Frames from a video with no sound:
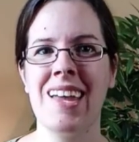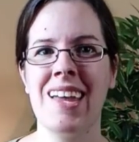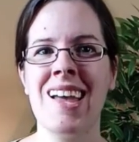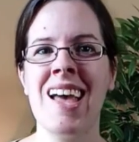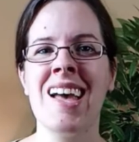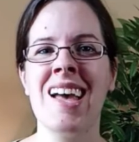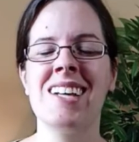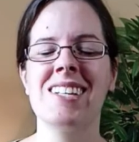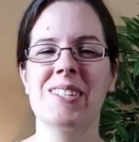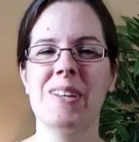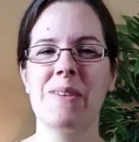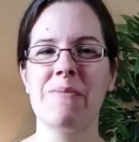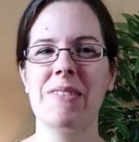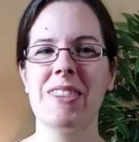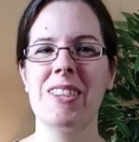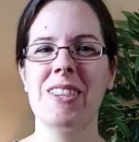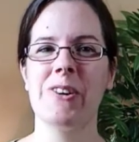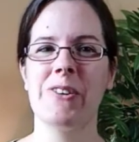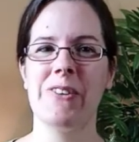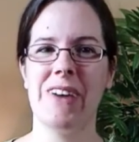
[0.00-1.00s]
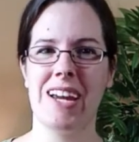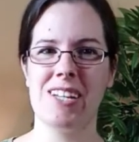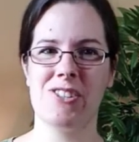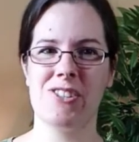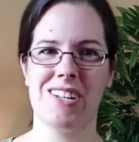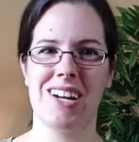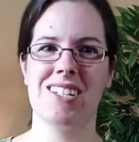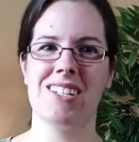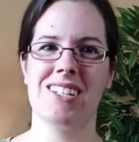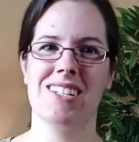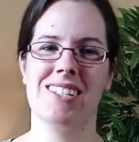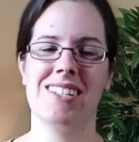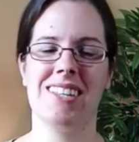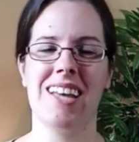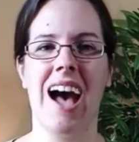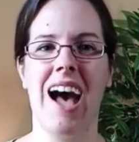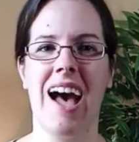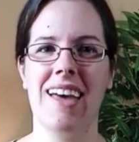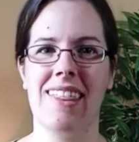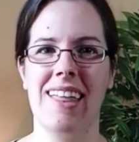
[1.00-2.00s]
Some of the great stretches that
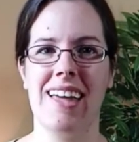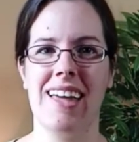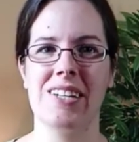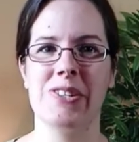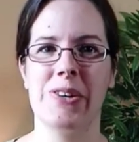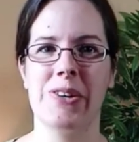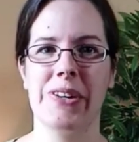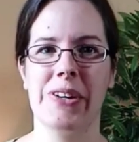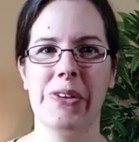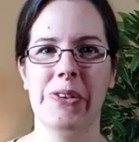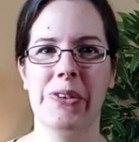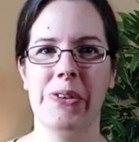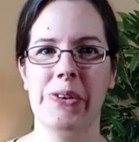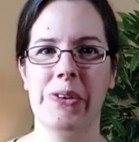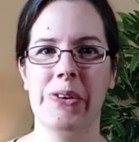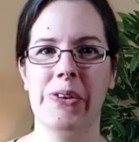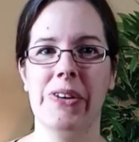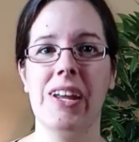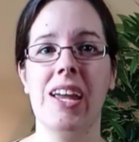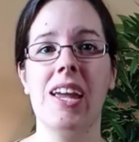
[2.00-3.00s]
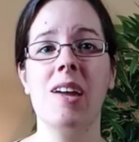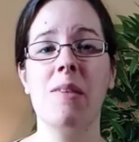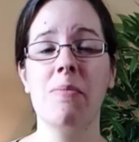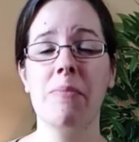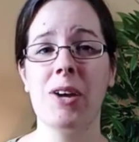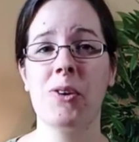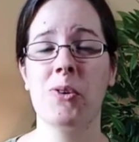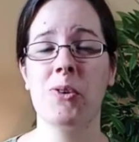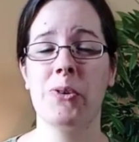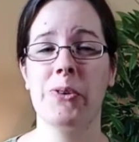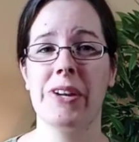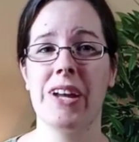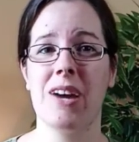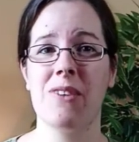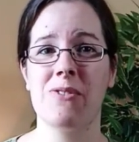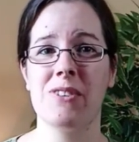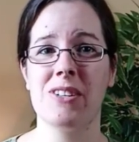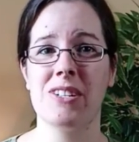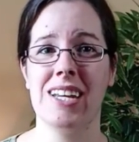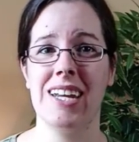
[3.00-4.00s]
I like to include in my cool down
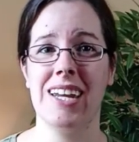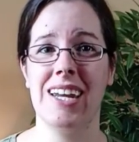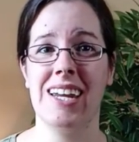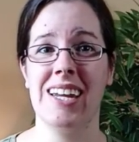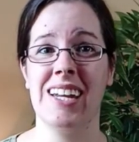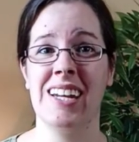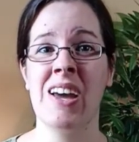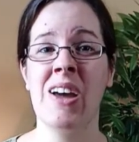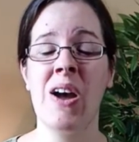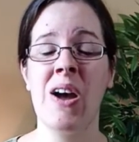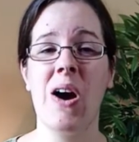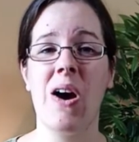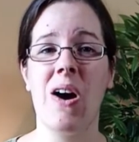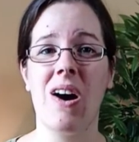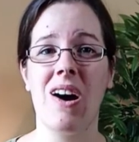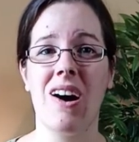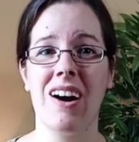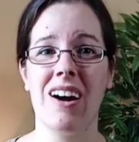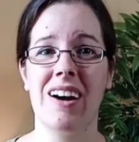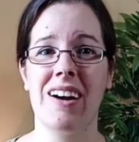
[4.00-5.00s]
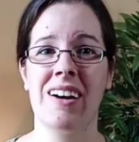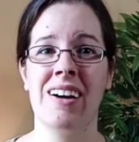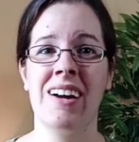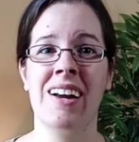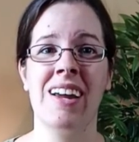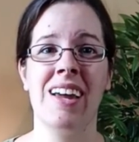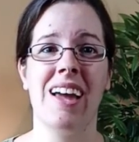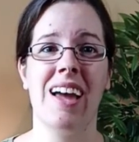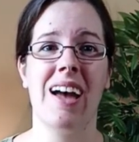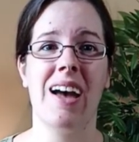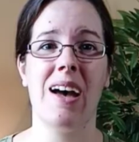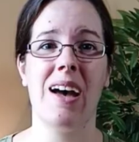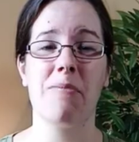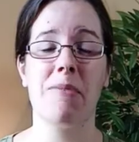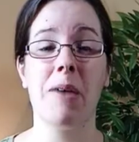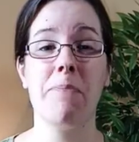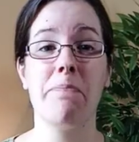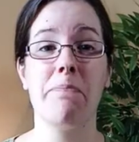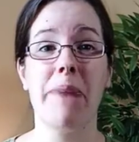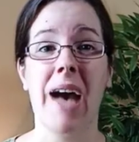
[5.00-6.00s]
routine are
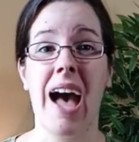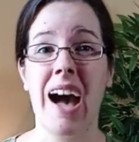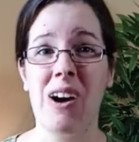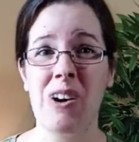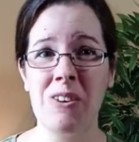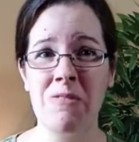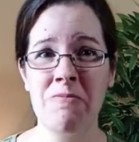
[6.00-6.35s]
a bow.